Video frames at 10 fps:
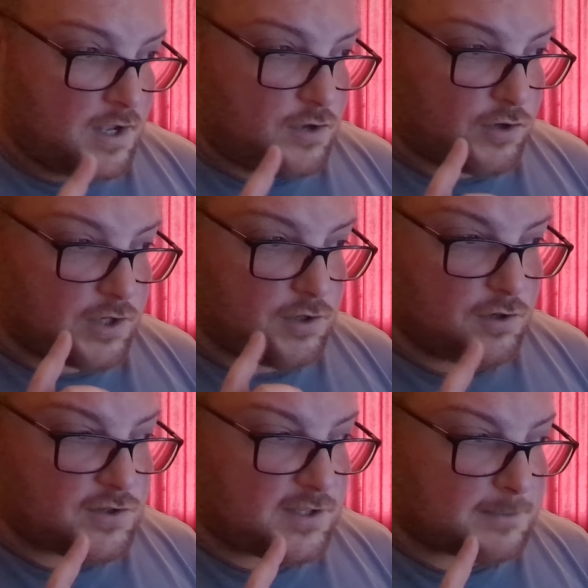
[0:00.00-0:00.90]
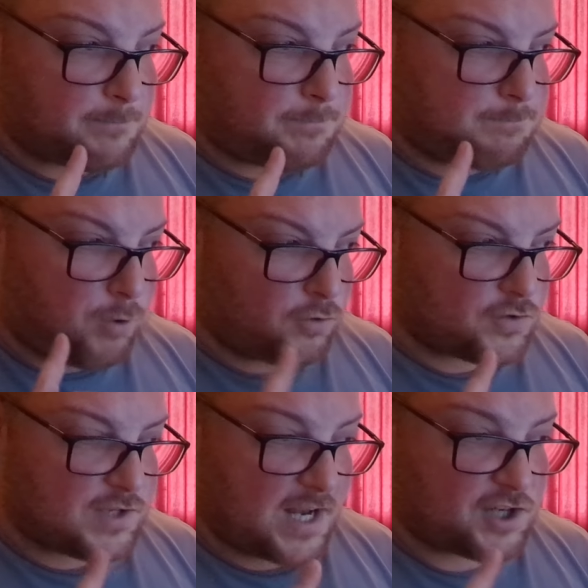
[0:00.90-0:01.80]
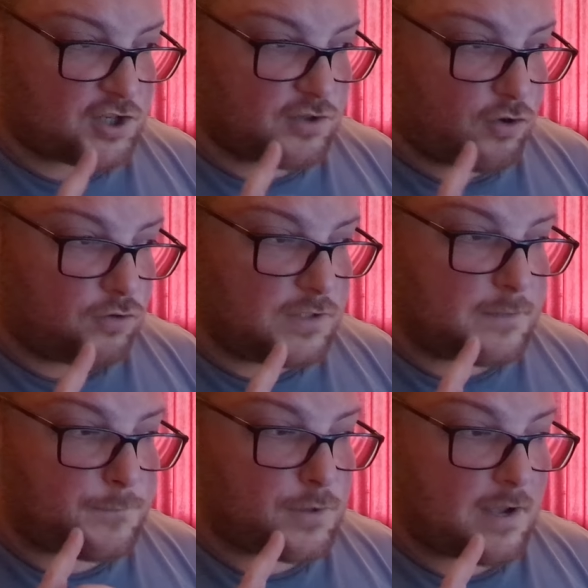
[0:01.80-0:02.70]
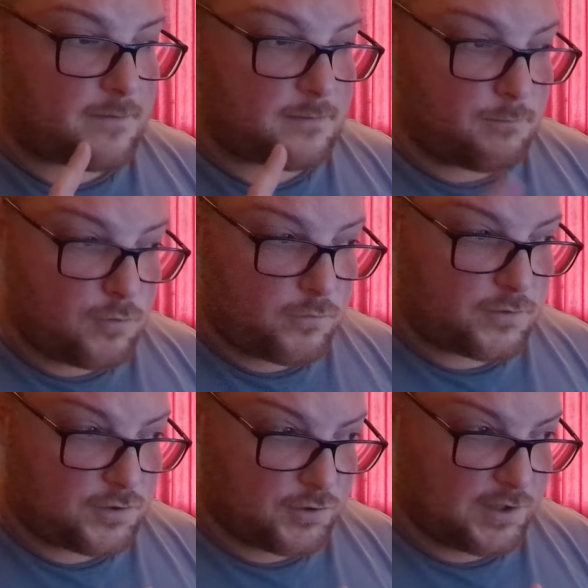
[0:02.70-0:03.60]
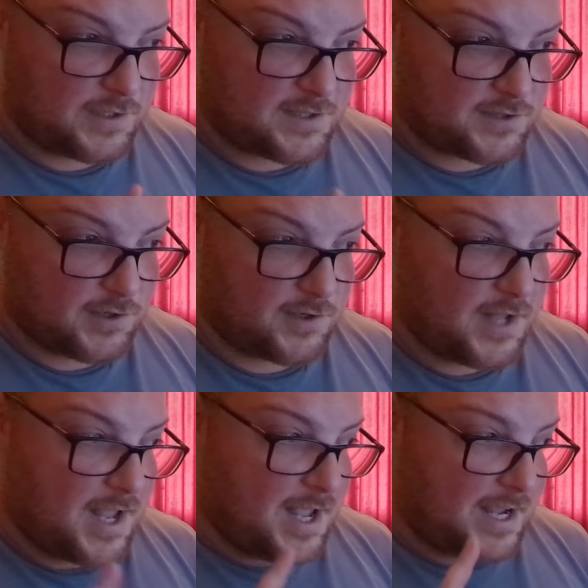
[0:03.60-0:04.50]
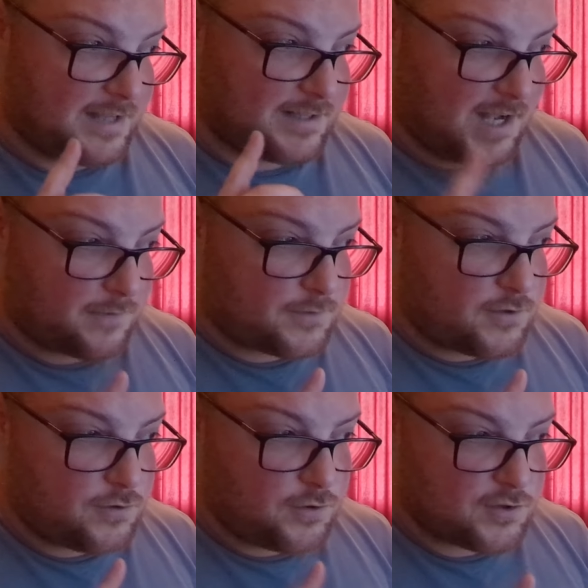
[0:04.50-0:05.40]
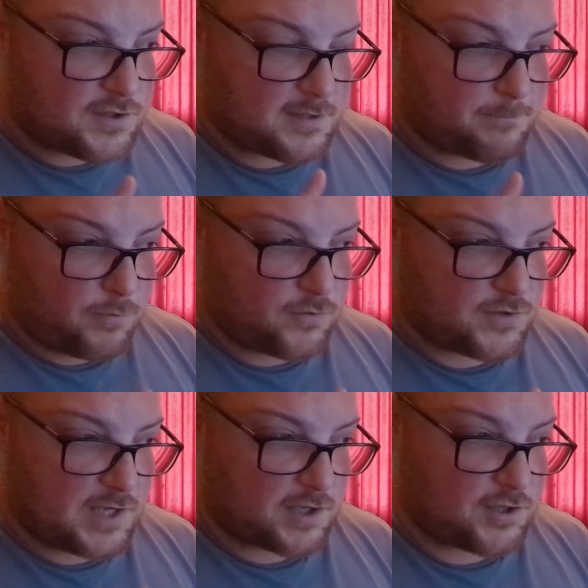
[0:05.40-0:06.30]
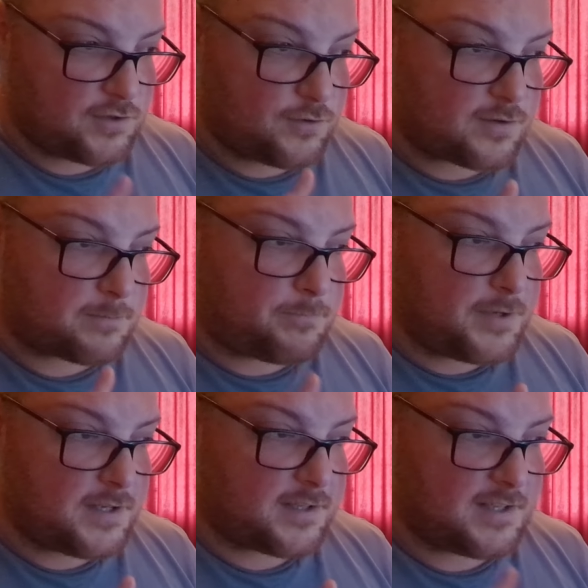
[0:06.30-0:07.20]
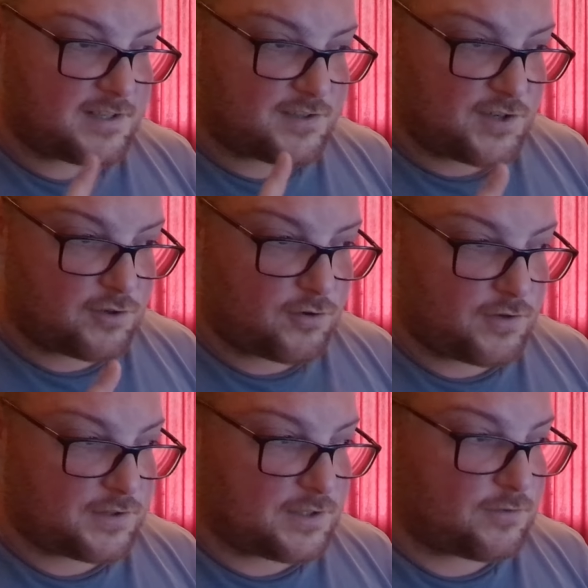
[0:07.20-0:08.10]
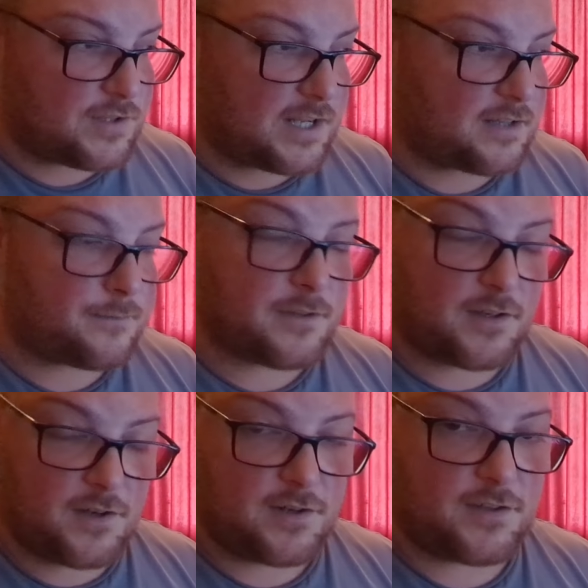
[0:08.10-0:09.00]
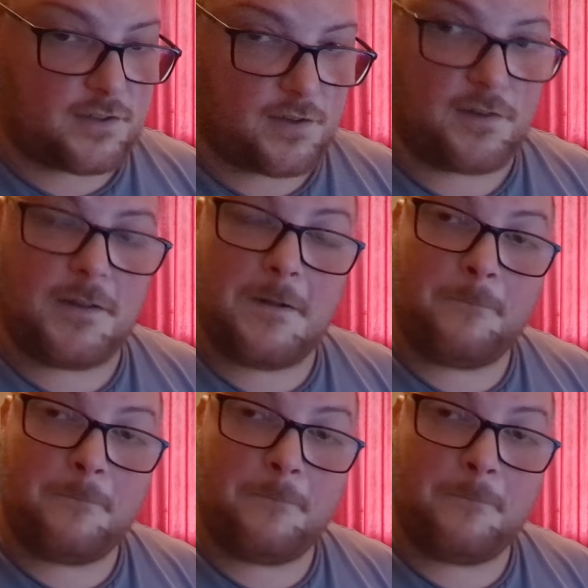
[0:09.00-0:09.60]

You can use this bonus action only if you haven't moved during this turn, and after you use this bonus action, your speed is 0 until the end of the current turn.